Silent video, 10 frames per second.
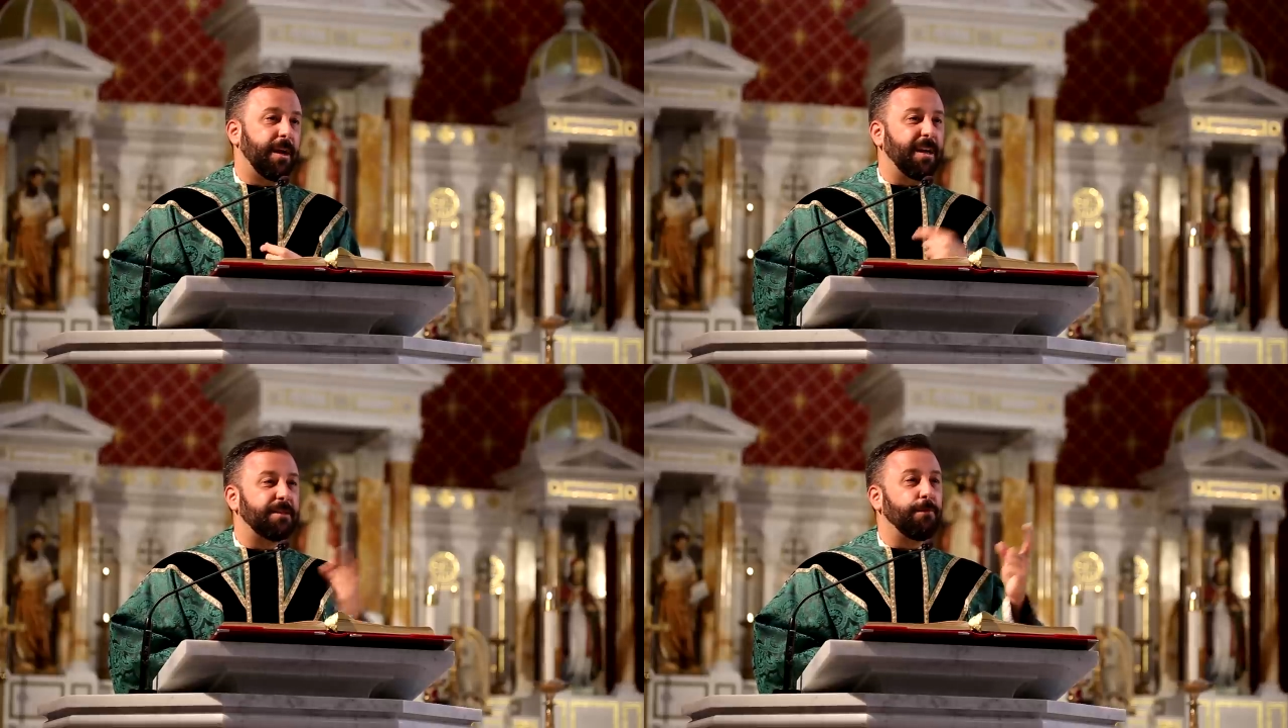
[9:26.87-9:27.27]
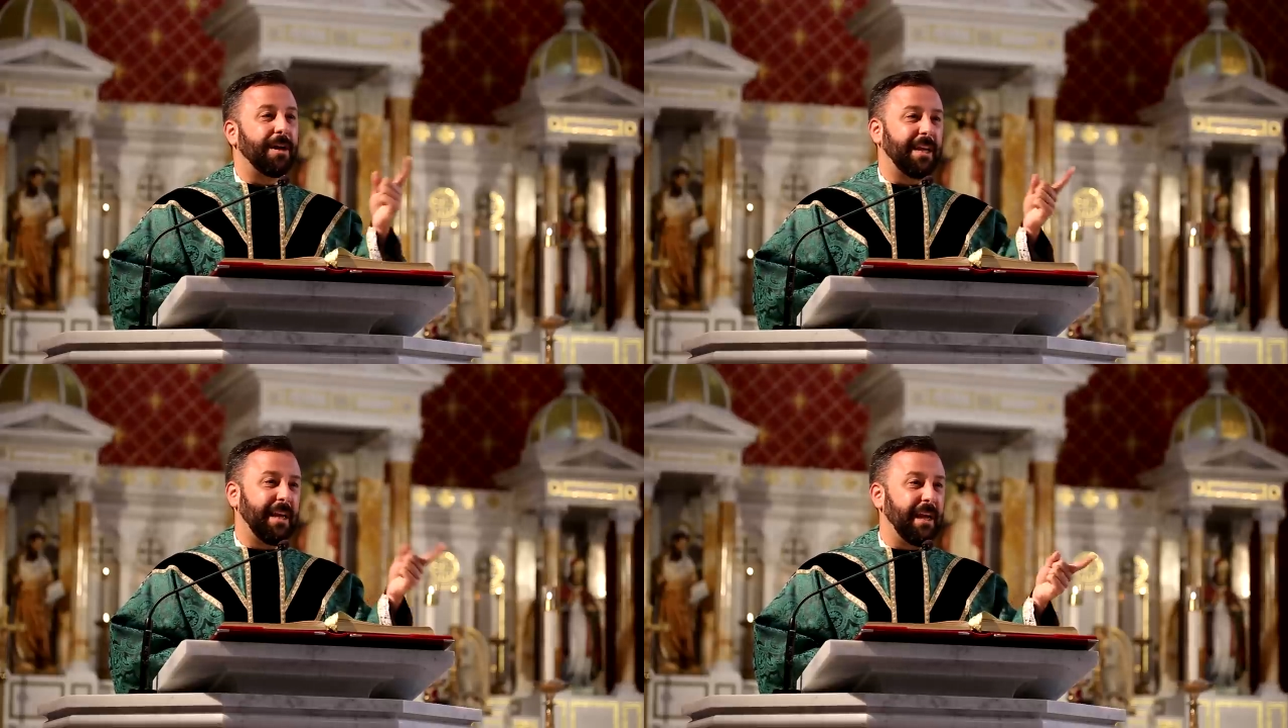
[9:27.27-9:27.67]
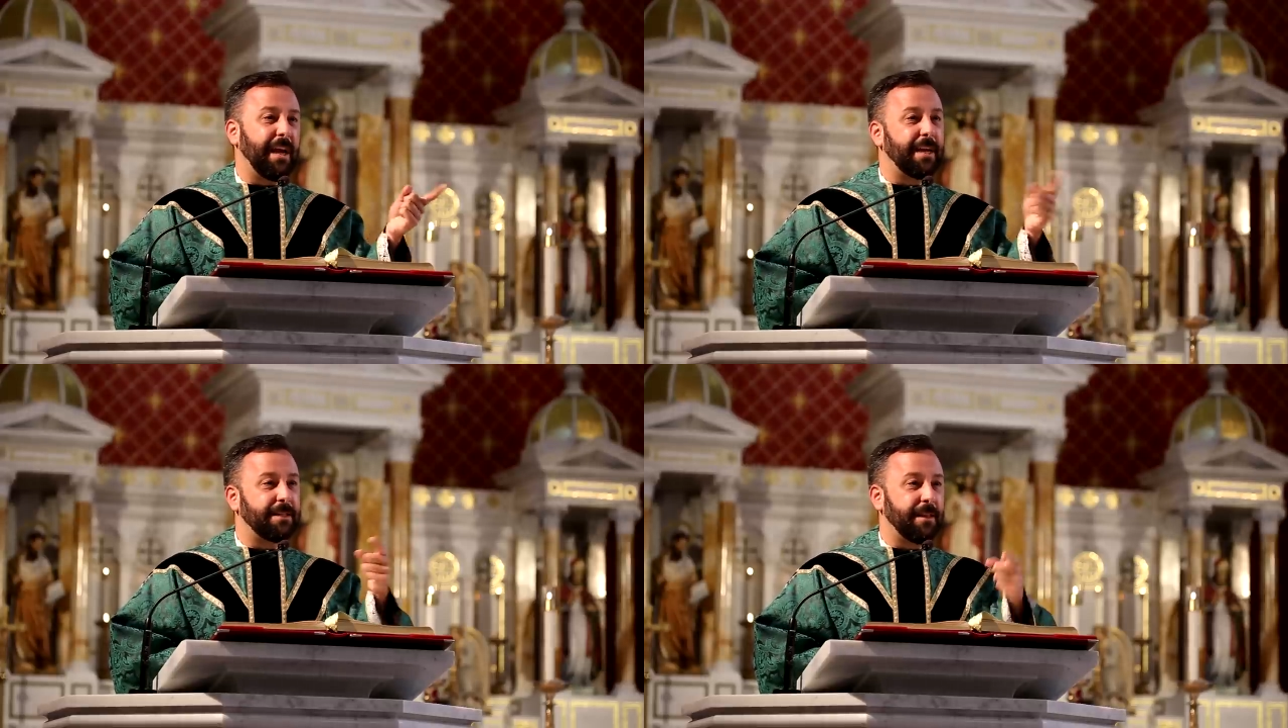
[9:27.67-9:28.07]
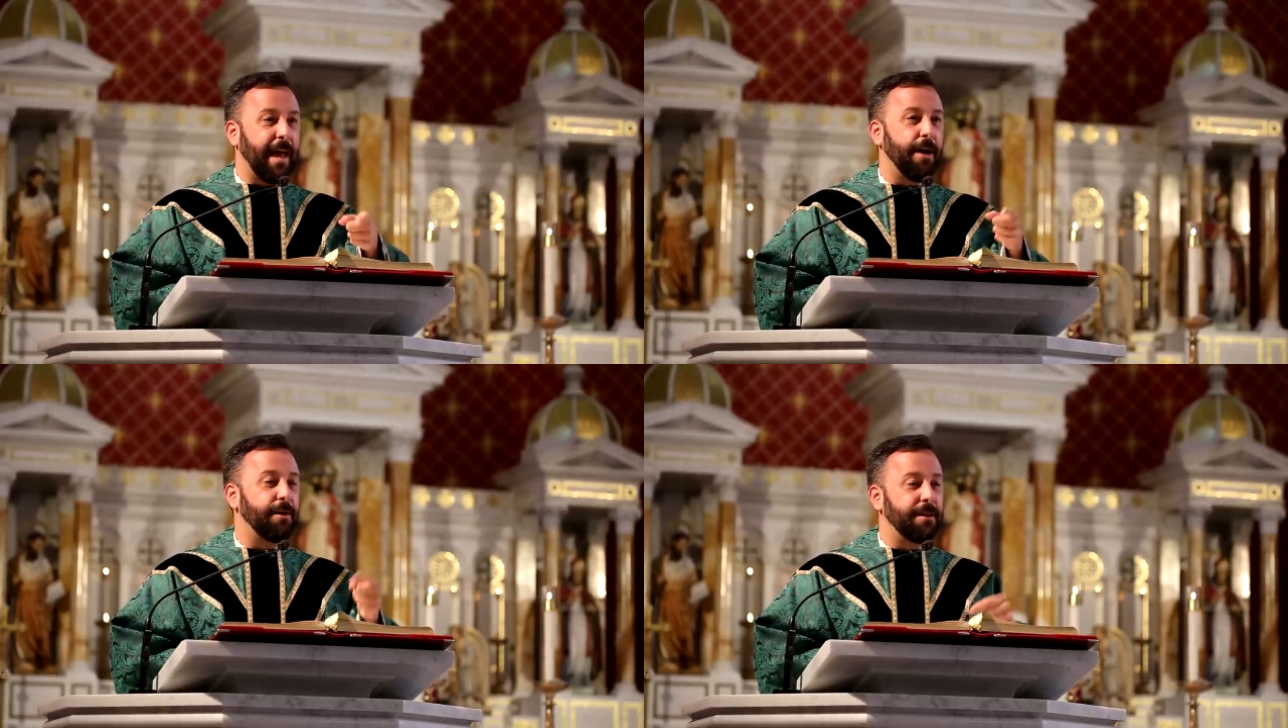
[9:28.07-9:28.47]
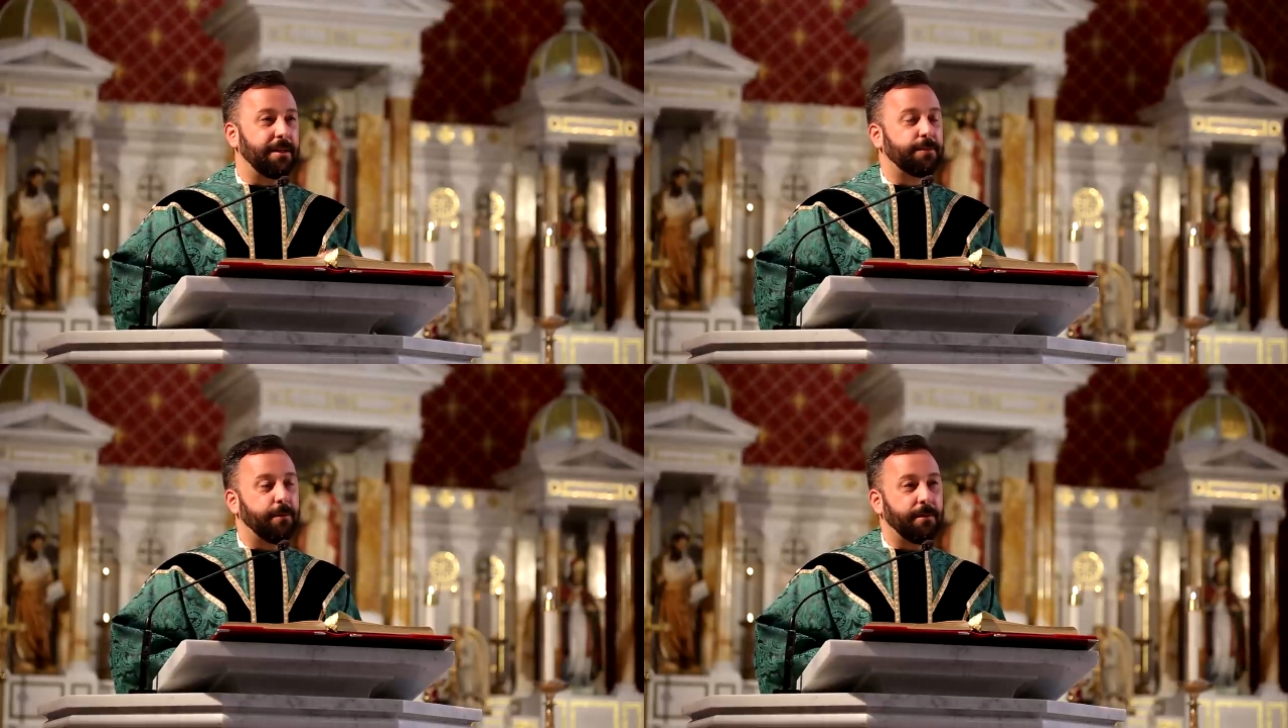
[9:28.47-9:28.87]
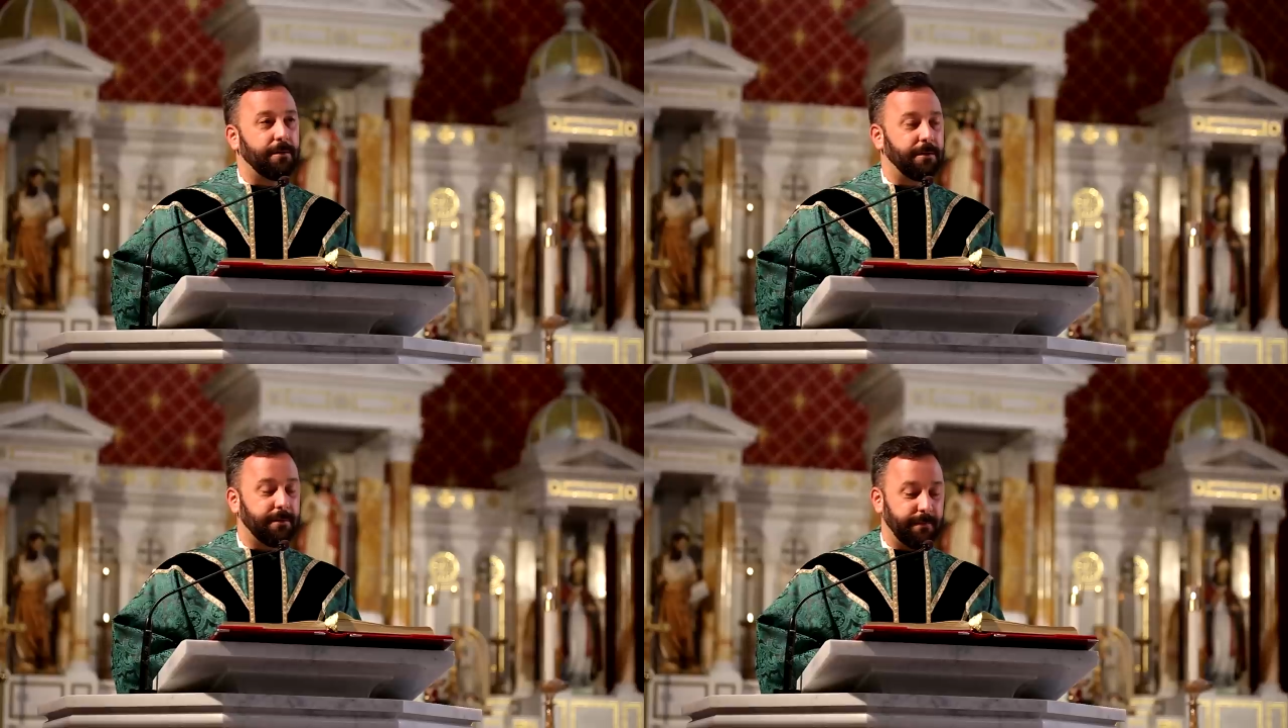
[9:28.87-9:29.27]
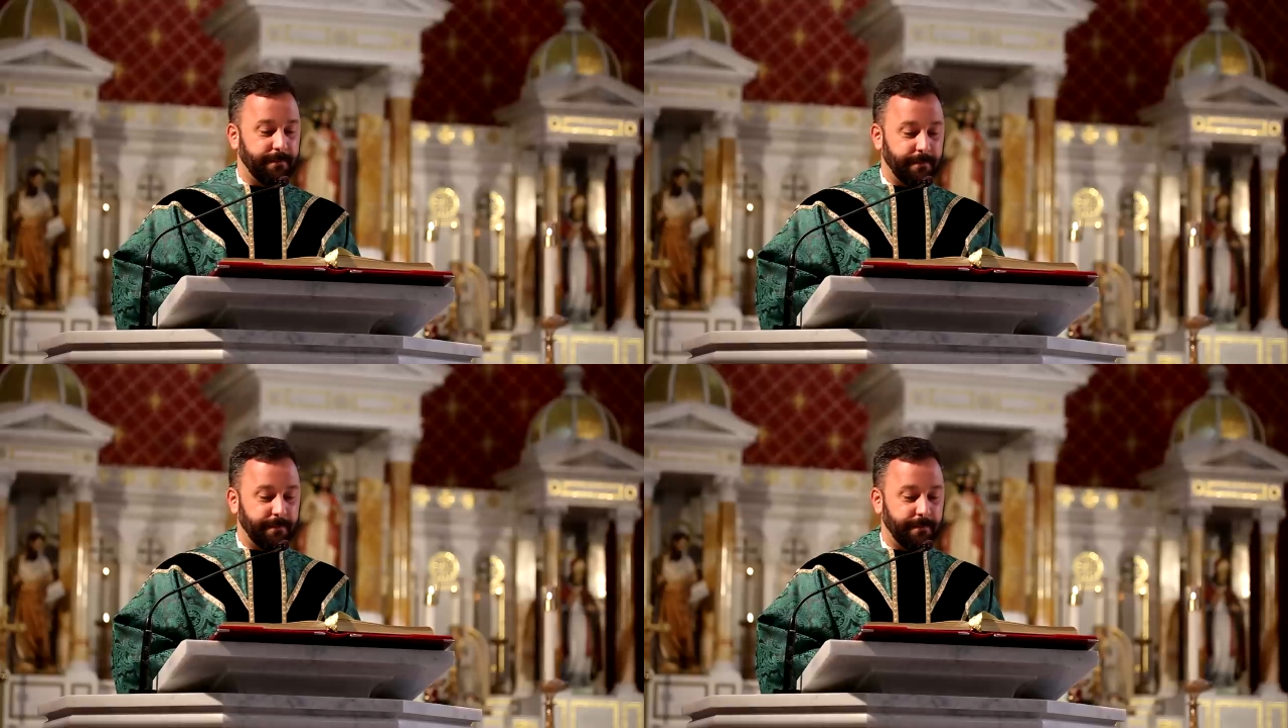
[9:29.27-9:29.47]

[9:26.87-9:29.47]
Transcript: because of what he has allowed in this world.